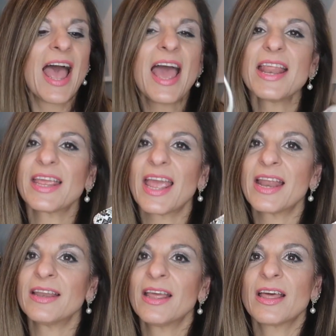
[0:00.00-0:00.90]
And
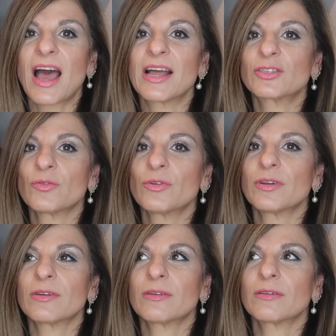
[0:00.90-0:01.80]
again, I
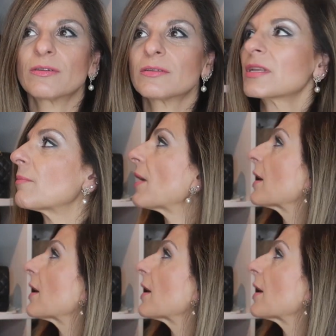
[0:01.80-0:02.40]
don't, is that